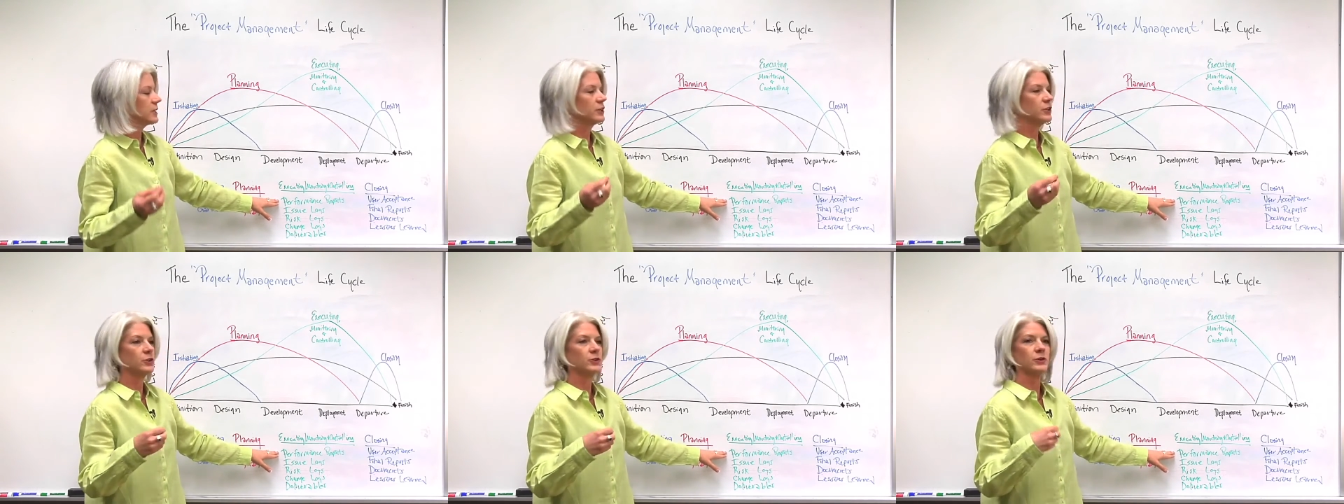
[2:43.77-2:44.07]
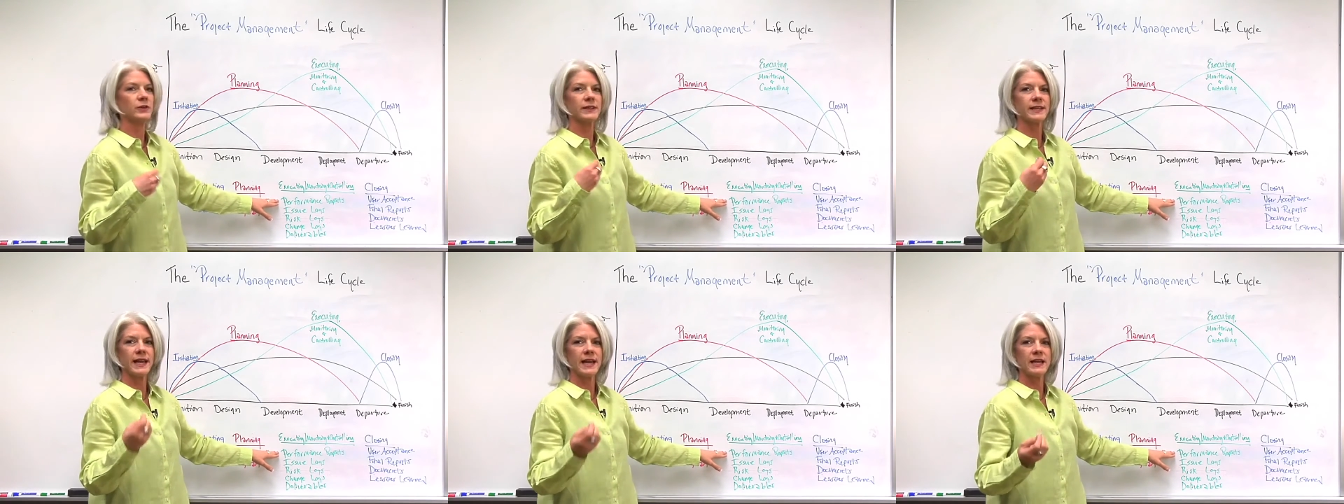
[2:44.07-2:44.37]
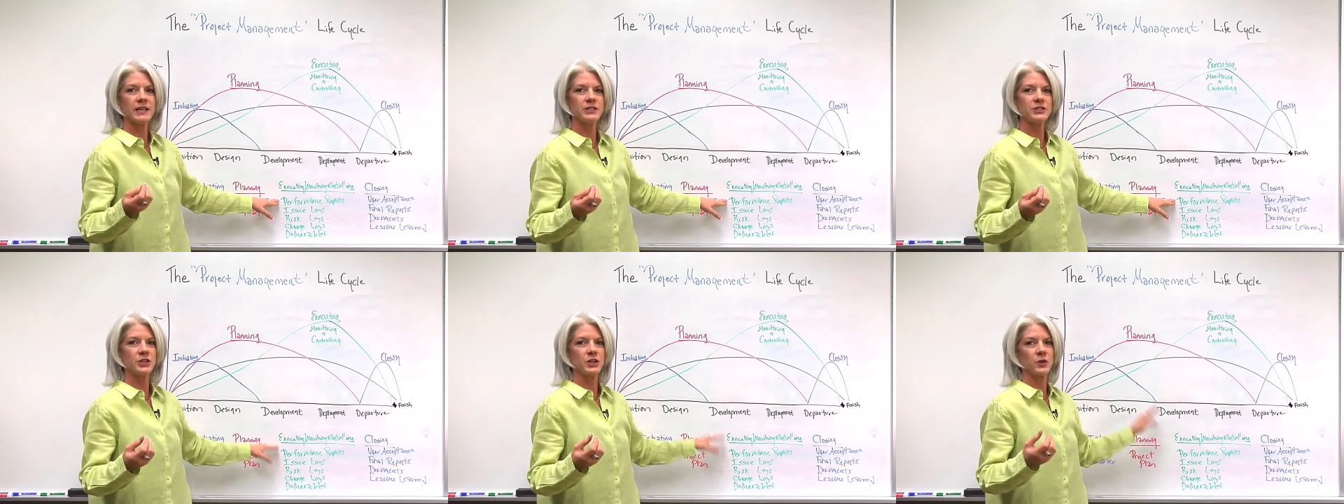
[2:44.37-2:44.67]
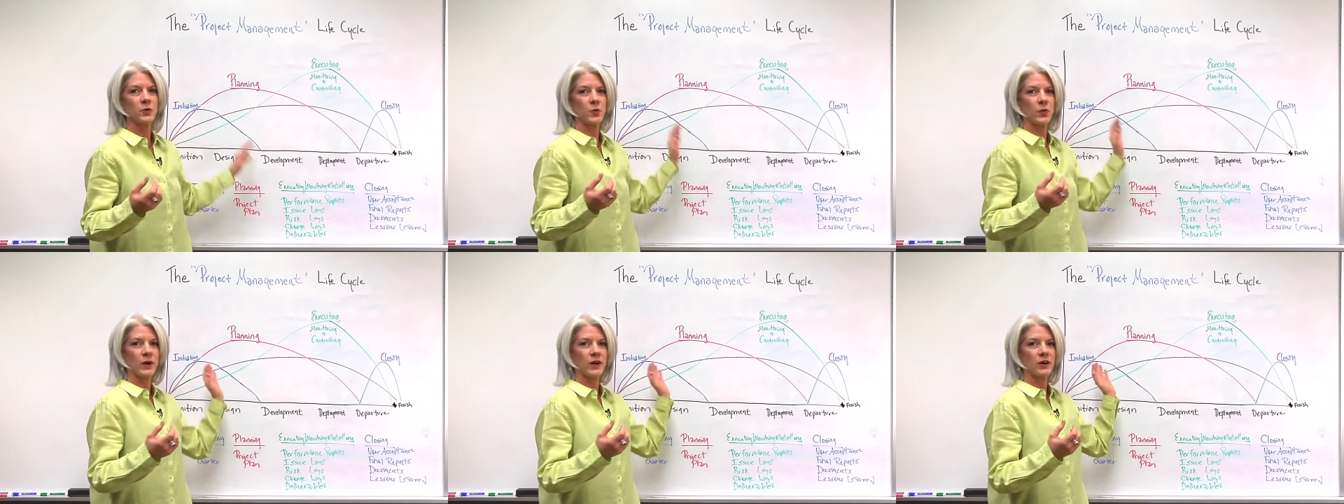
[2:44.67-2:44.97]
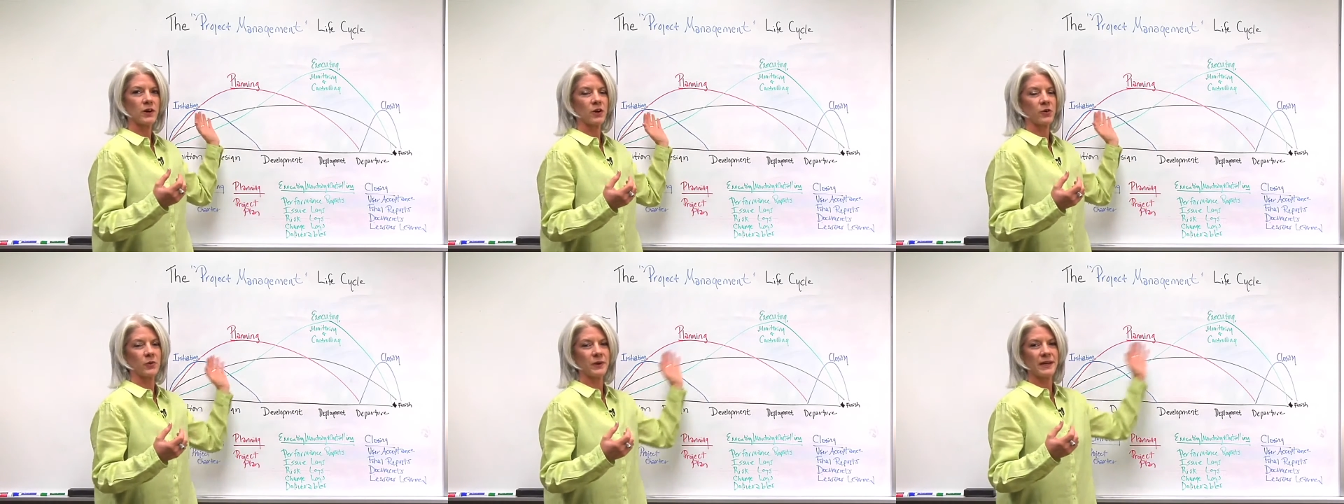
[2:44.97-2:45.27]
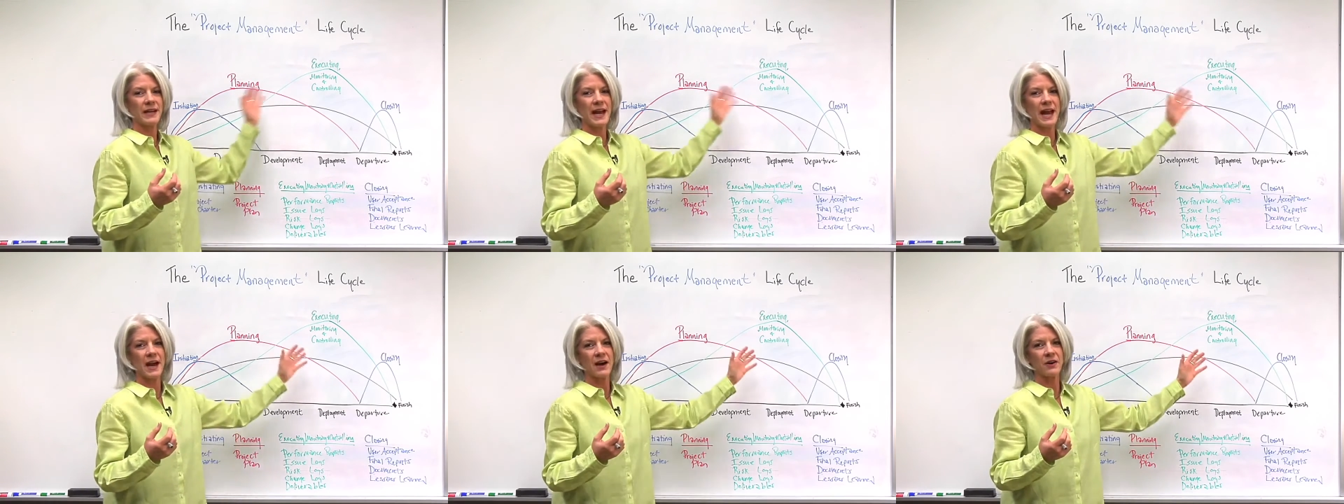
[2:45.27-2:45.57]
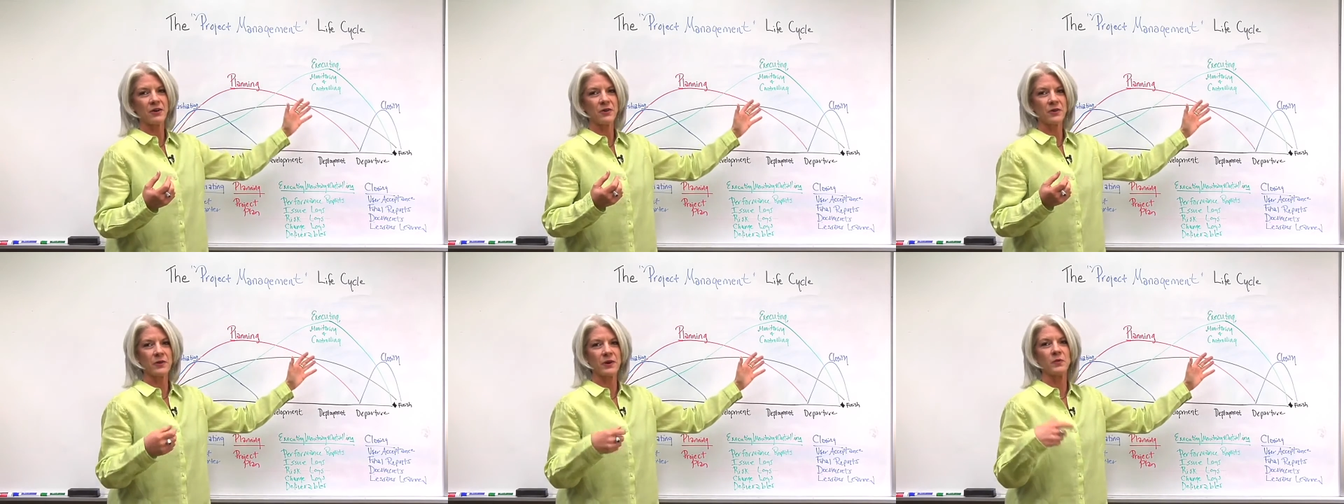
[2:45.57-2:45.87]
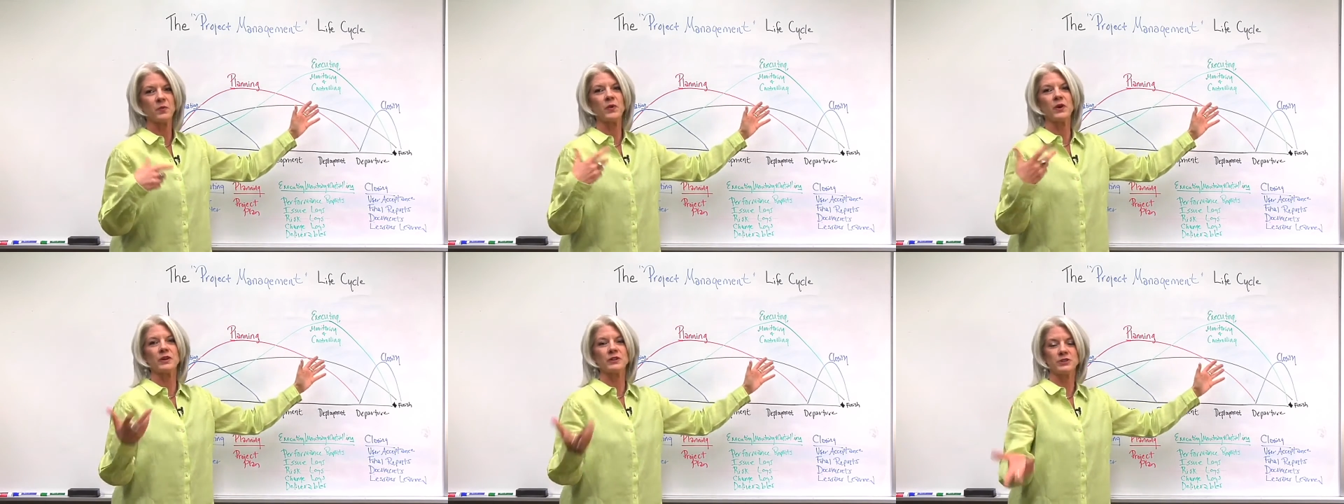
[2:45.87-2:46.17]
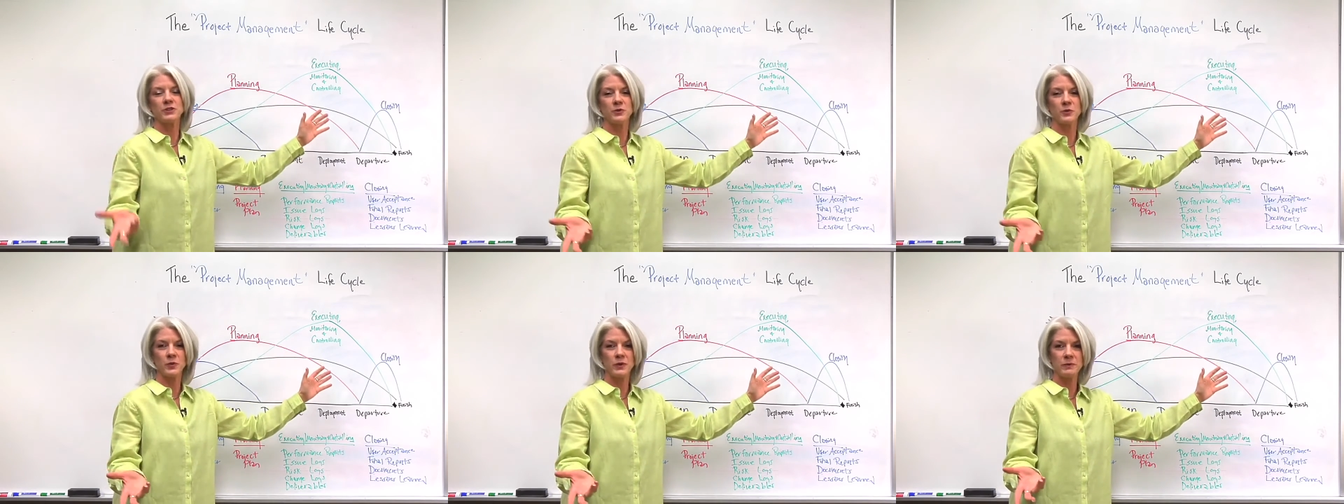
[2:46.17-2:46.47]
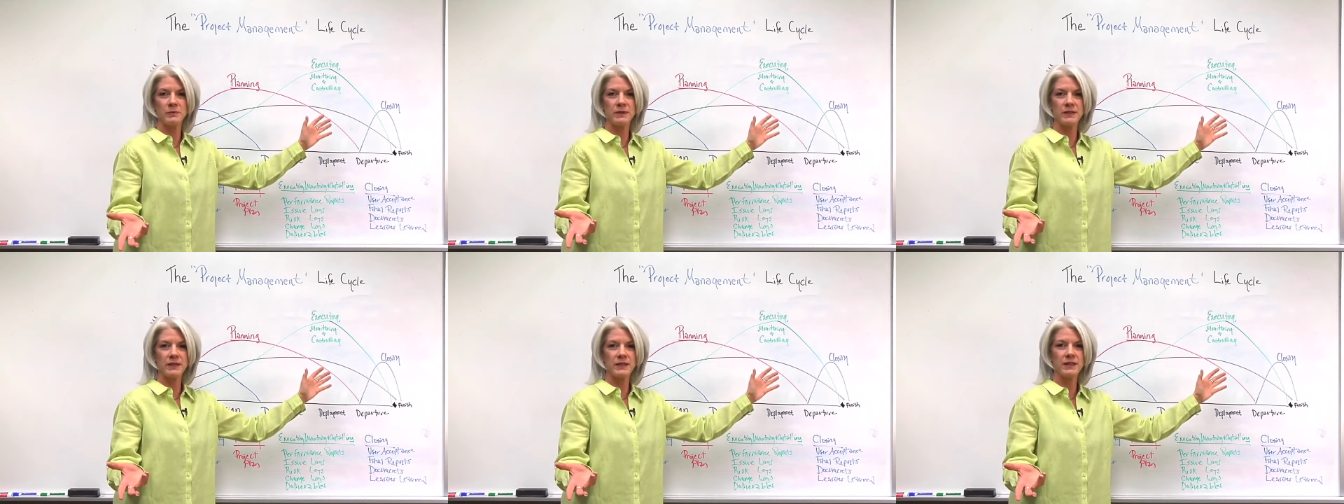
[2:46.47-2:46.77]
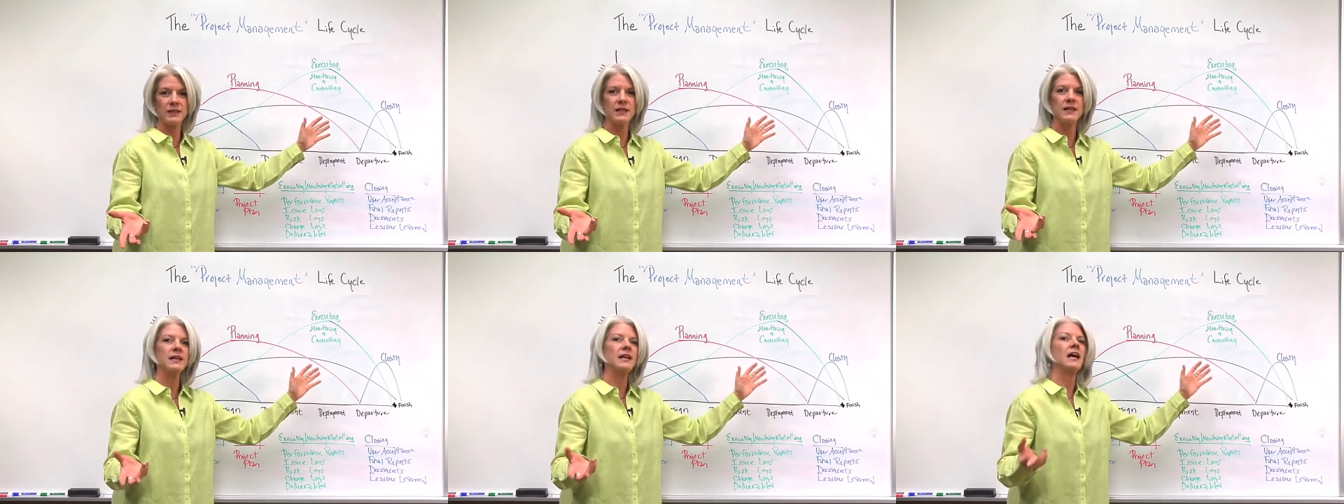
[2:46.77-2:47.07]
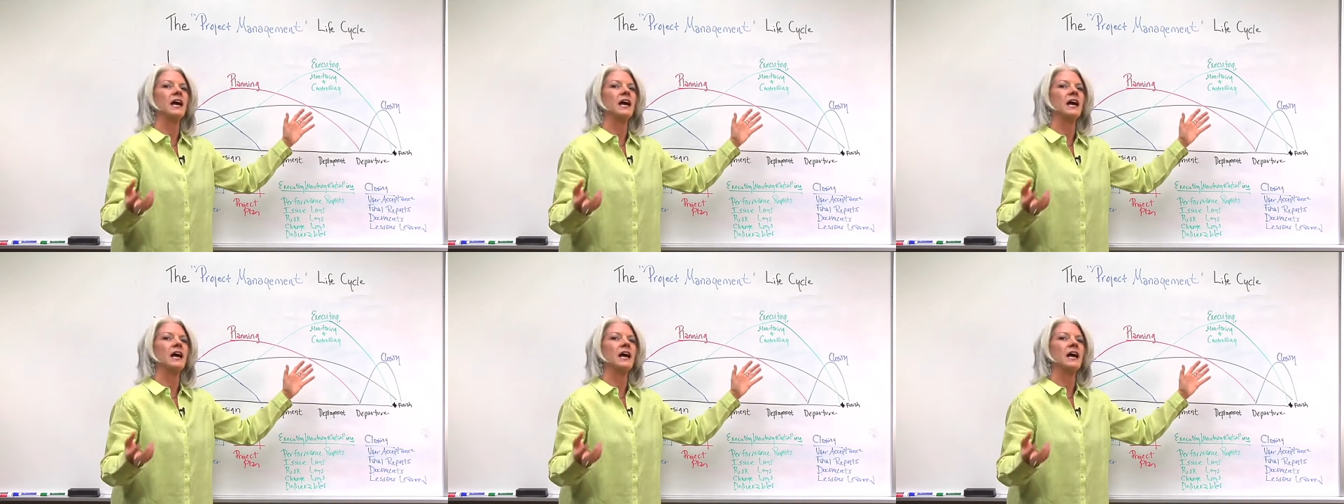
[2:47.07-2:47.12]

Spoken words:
You're gauging where are we now and where should we be,